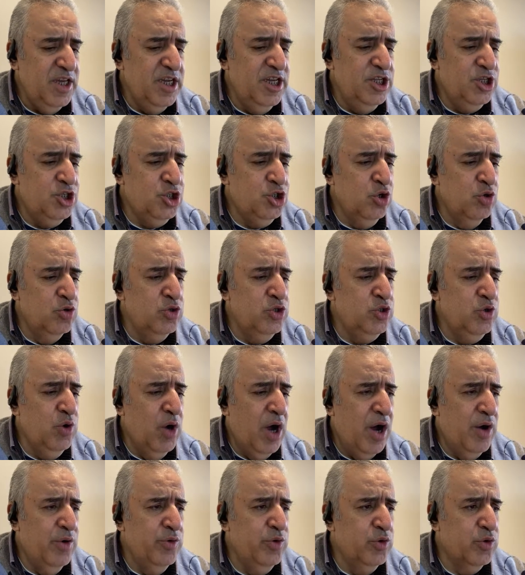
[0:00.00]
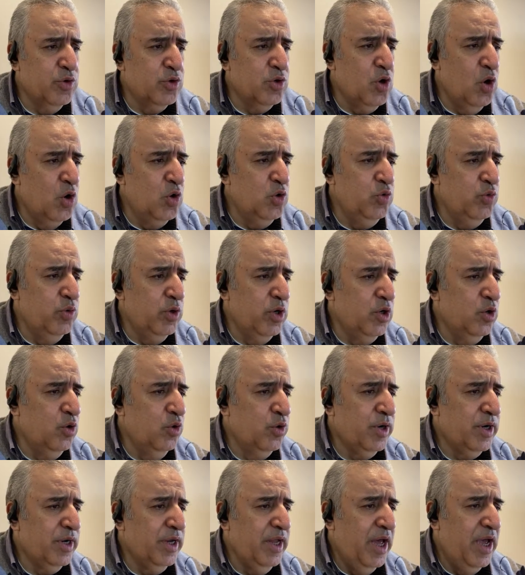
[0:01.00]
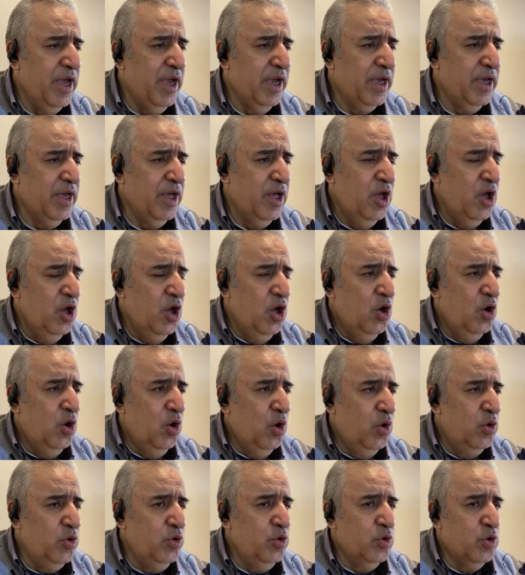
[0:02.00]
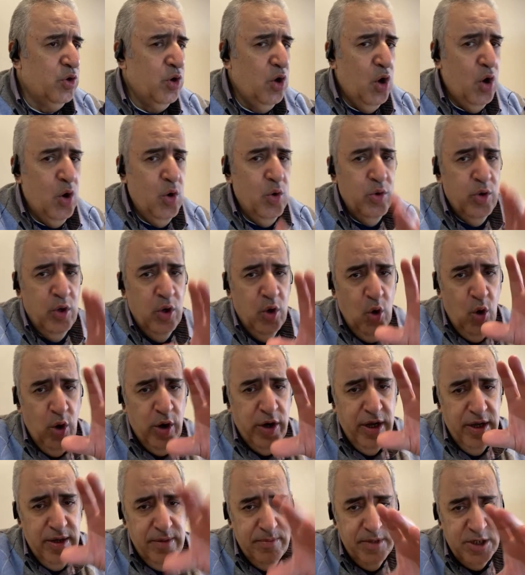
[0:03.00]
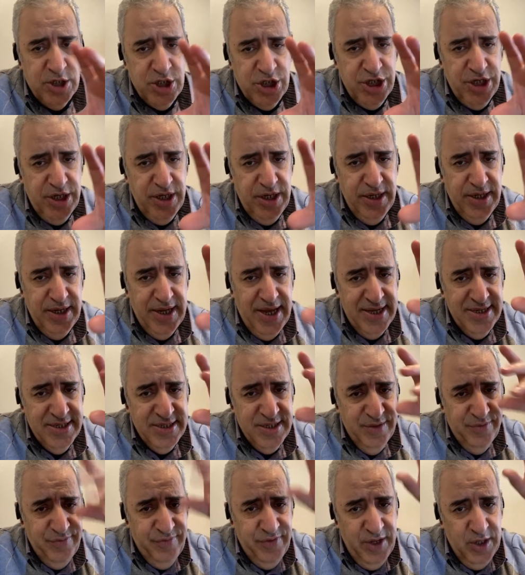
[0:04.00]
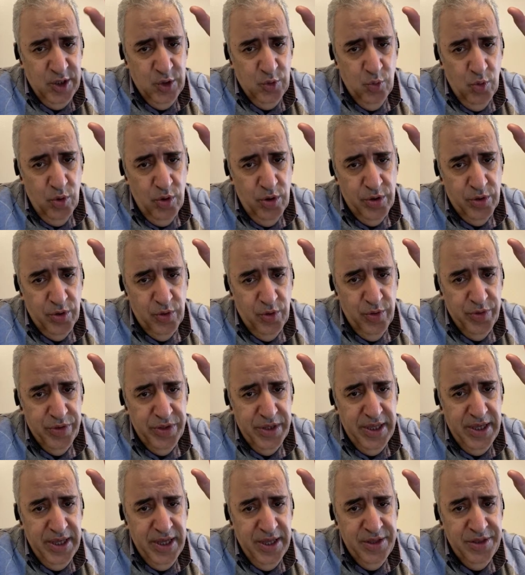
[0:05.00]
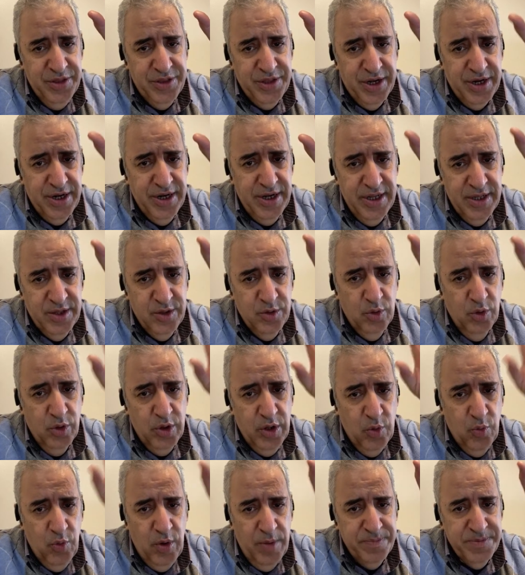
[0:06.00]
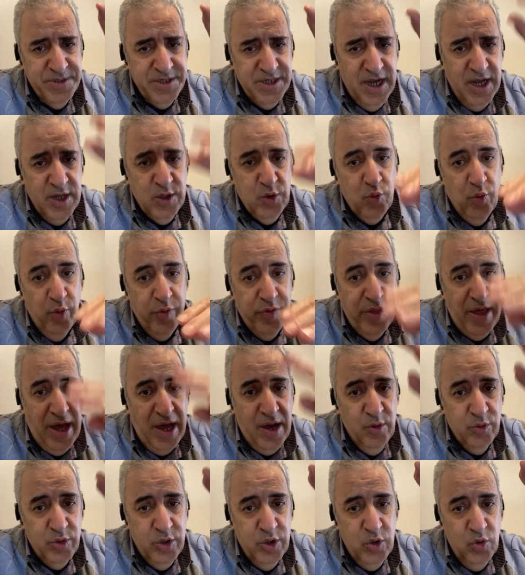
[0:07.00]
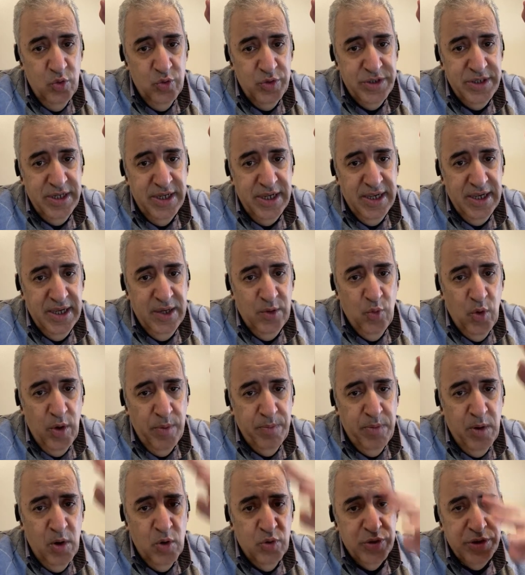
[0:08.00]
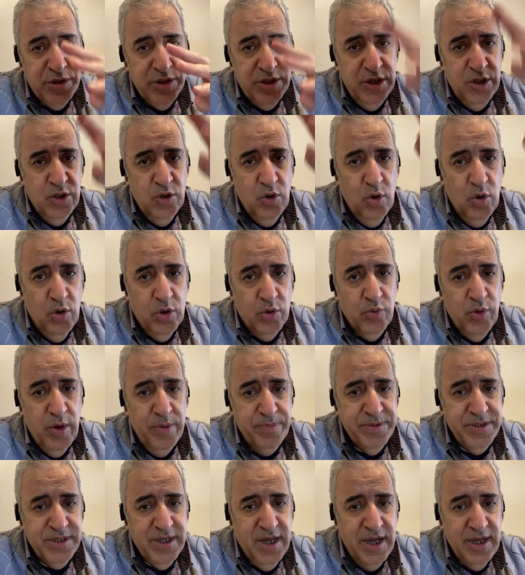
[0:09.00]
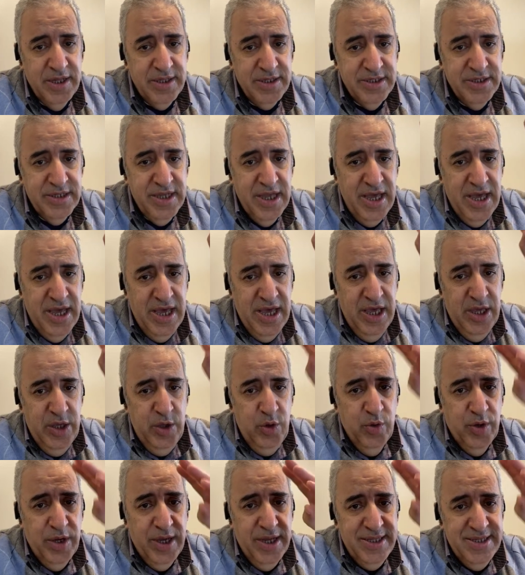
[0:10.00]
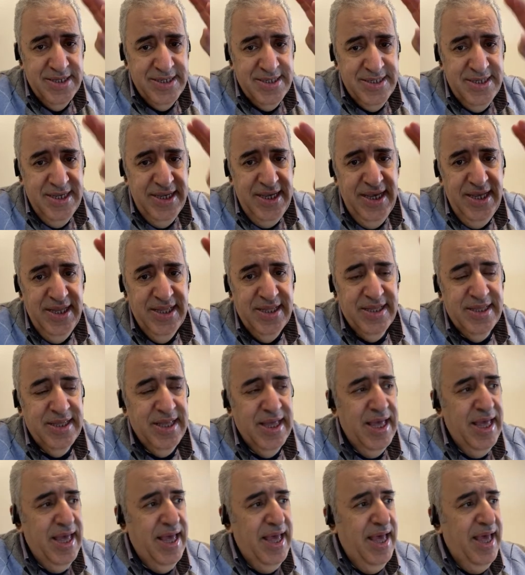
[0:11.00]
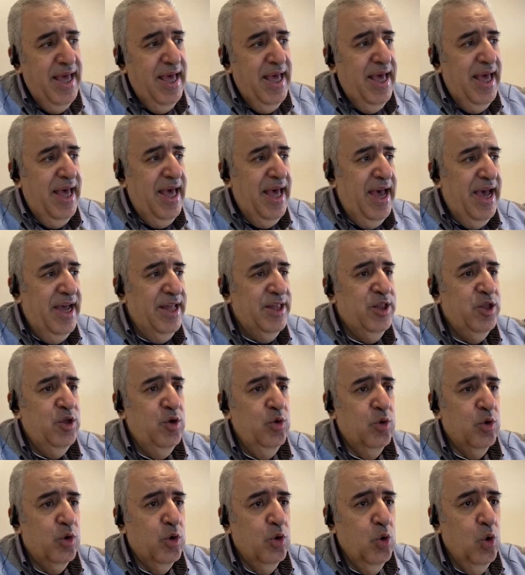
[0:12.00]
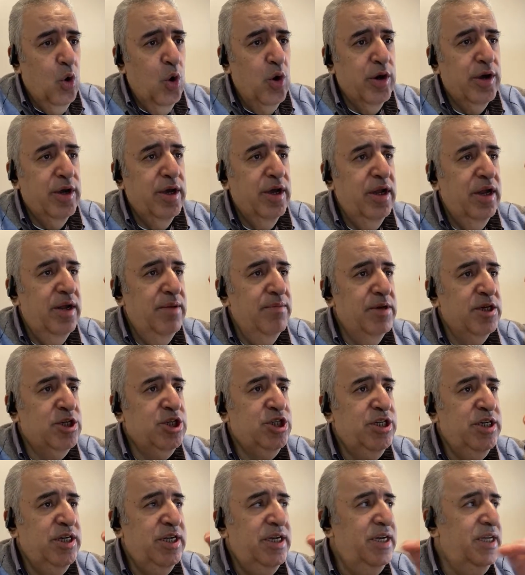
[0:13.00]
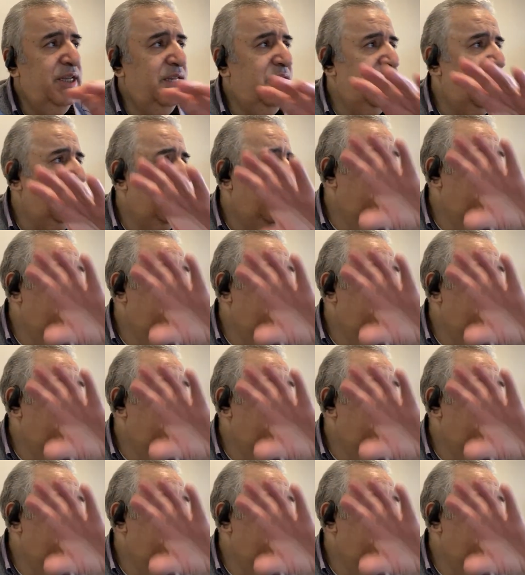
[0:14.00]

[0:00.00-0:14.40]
shows you how your code will look like on your own local machine, as if it were on the internet on a website without using web hosting or websites. You can see it at your local machine.